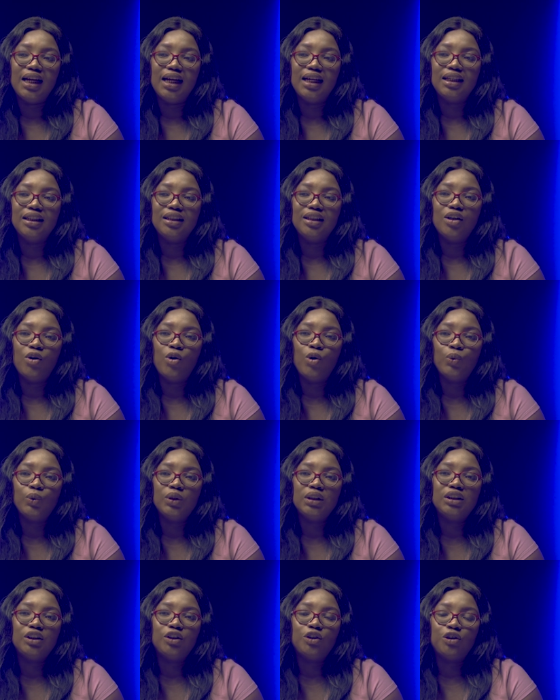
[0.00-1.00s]
I
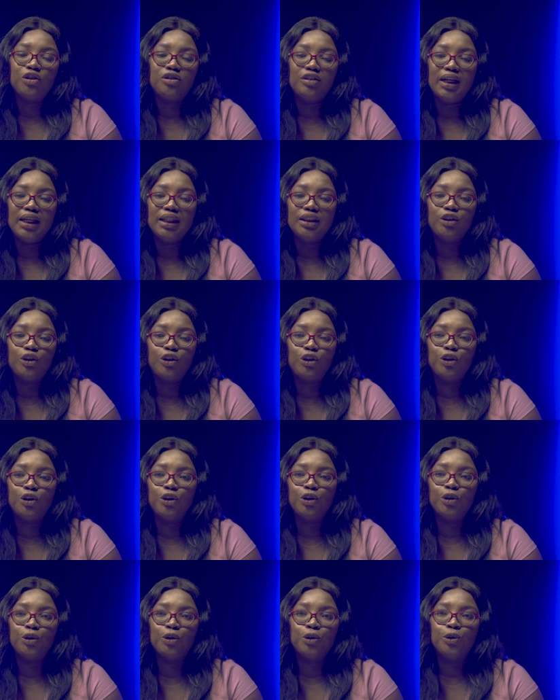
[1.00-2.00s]
always try
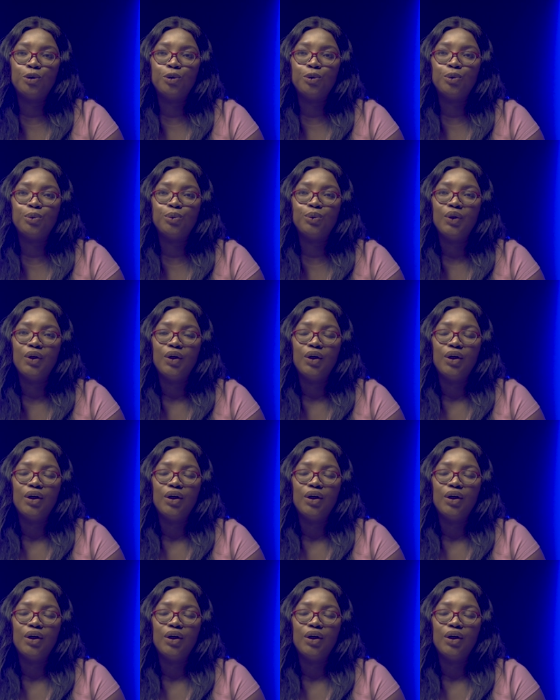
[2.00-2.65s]
to